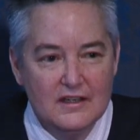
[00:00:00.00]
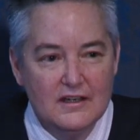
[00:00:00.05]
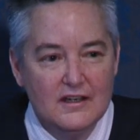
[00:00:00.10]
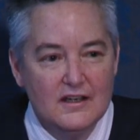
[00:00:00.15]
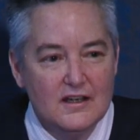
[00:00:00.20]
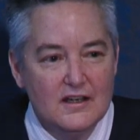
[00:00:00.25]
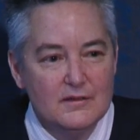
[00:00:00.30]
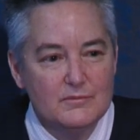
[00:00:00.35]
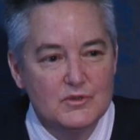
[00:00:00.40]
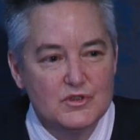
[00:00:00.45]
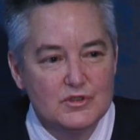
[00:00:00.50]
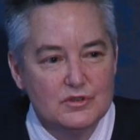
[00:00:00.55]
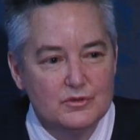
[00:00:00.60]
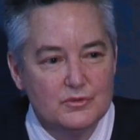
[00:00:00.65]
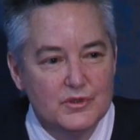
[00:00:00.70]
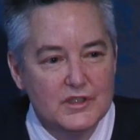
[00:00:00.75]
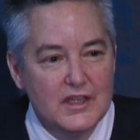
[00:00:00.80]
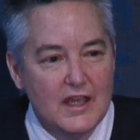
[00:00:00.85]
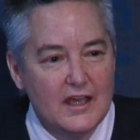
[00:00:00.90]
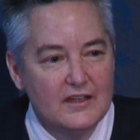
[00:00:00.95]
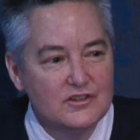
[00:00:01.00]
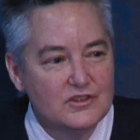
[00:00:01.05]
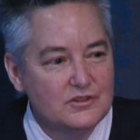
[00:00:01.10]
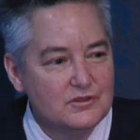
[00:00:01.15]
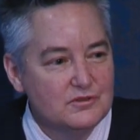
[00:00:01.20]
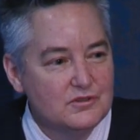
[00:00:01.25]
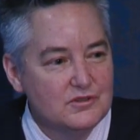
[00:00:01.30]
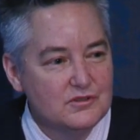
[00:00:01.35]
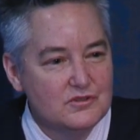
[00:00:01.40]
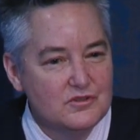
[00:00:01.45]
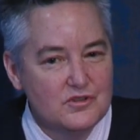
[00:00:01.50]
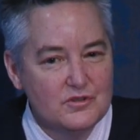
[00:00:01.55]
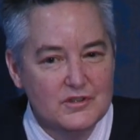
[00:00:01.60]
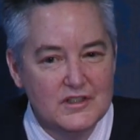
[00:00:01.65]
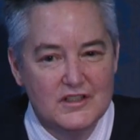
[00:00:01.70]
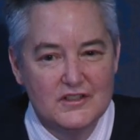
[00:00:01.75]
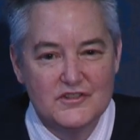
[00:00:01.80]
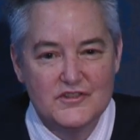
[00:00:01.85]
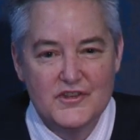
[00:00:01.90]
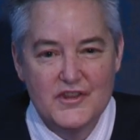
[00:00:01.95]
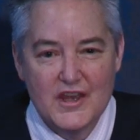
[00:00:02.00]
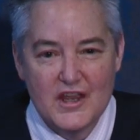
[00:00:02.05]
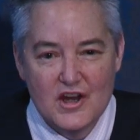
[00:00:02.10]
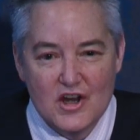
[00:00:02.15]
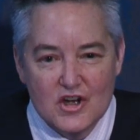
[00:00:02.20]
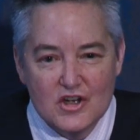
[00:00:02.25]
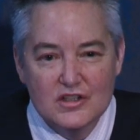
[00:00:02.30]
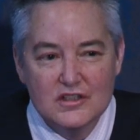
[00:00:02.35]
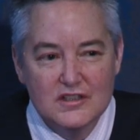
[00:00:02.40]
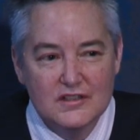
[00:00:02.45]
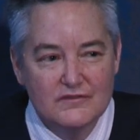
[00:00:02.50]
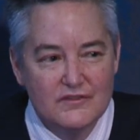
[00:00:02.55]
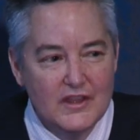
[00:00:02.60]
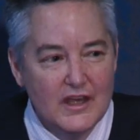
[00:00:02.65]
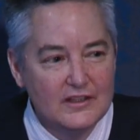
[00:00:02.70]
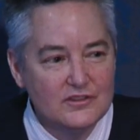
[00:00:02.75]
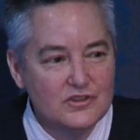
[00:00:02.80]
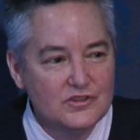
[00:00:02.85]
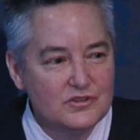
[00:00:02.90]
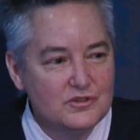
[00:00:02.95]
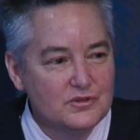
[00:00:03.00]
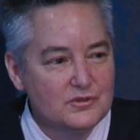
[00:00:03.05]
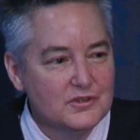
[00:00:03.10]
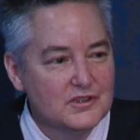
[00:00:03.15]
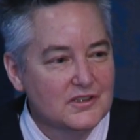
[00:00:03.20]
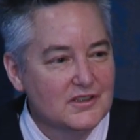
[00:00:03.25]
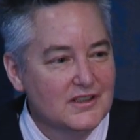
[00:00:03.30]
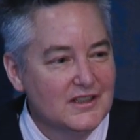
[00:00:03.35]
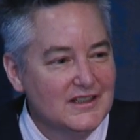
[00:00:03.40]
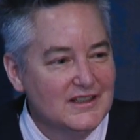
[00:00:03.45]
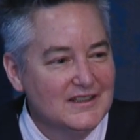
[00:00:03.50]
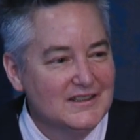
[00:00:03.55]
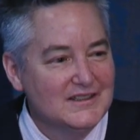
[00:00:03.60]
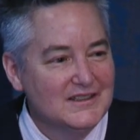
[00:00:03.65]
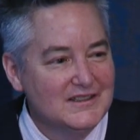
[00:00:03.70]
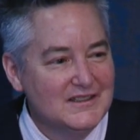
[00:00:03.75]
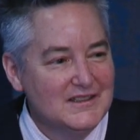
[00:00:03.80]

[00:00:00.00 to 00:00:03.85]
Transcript: Um, so we ask you to join us there if that's your uh,